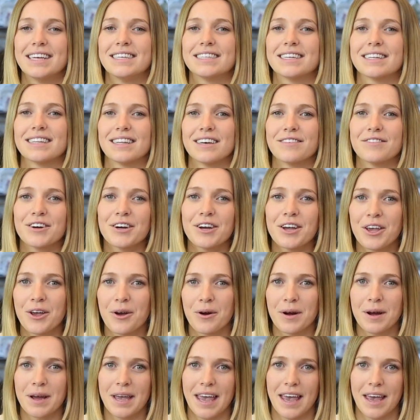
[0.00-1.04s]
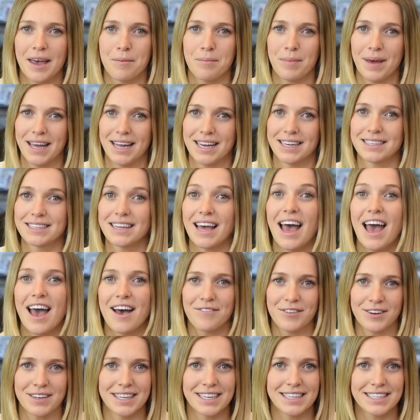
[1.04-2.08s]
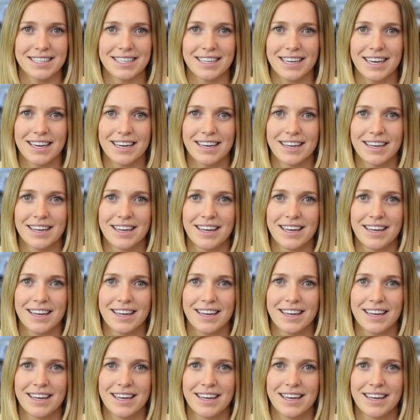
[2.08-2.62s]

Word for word: and deliver your campaigns effortlessly.